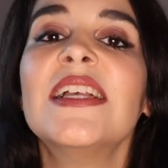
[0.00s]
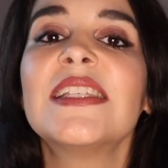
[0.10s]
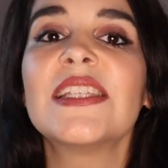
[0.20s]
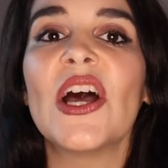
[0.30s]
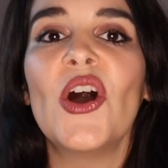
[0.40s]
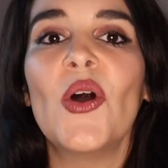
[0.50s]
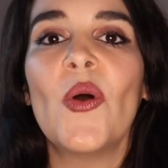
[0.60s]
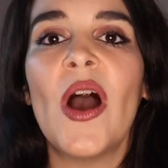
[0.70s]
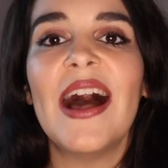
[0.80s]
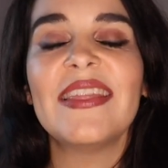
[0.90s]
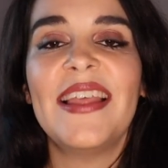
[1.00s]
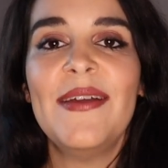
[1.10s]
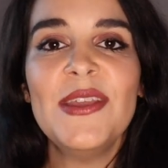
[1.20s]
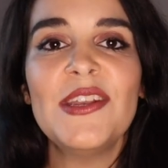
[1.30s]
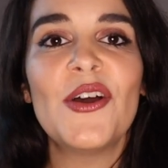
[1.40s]
So
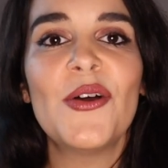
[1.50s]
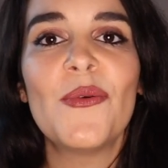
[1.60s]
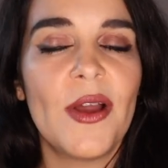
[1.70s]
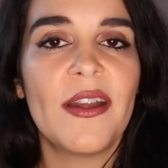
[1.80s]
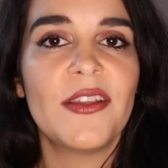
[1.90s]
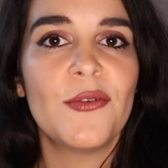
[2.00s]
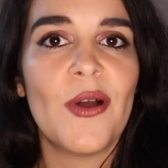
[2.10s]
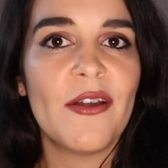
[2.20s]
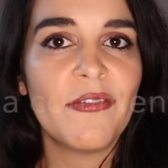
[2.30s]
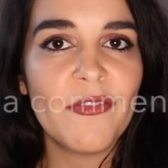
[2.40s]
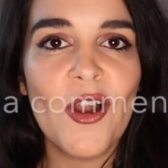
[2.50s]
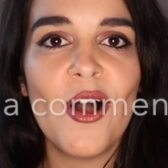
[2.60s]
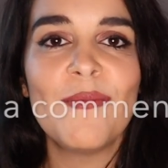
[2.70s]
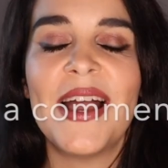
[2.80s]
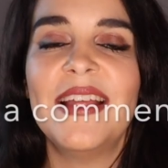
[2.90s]
let me know where you are
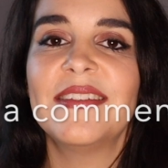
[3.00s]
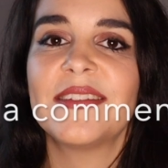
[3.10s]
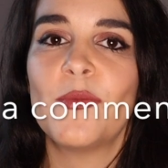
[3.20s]
from and